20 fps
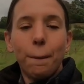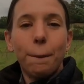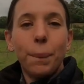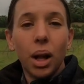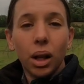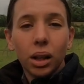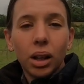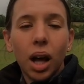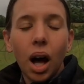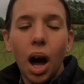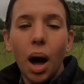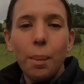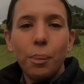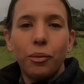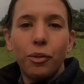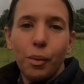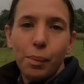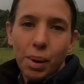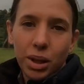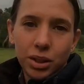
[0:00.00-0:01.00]
bulk up
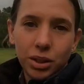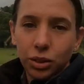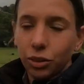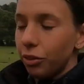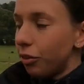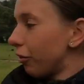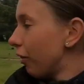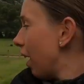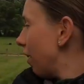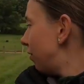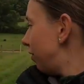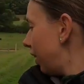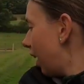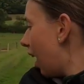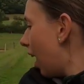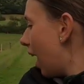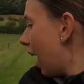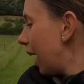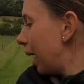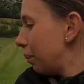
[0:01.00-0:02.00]
for muscle for
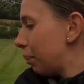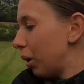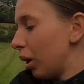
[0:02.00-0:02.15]
FEI,